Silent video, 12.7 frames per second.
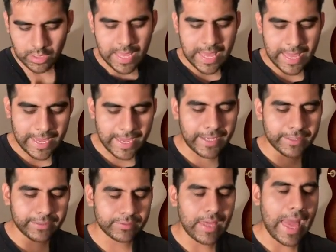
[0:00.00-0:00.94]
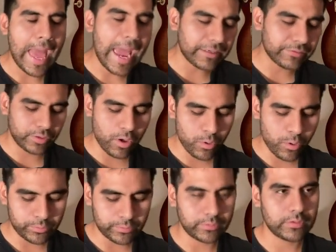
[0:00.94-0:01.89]
hex
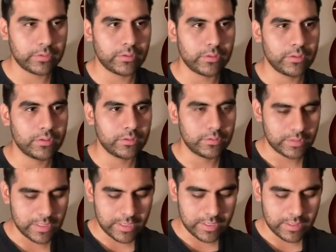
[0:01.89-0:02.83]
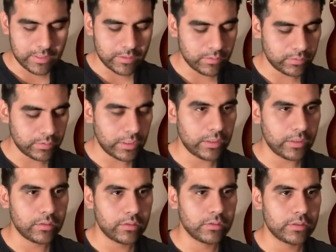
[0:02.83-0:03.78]
codes. Okay,
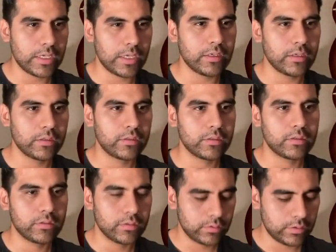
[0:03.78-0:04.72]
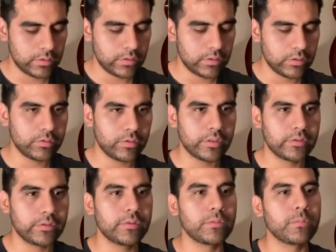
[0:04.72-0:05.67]
yeah,
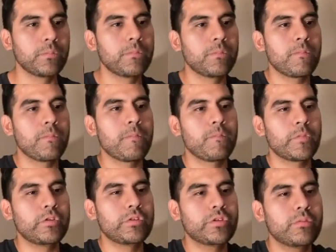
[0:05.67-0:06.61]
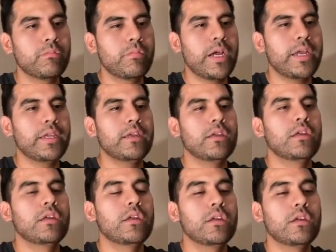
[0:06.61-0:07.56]
32. Return byte
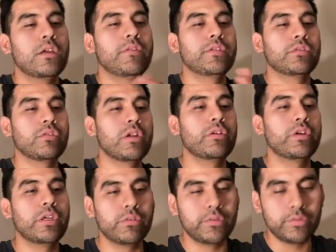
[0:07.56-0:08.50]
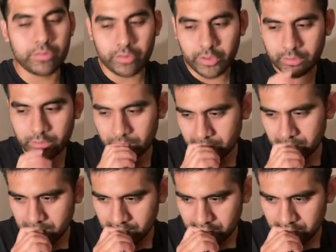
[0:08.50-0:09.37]
if it's greater or equal to 32,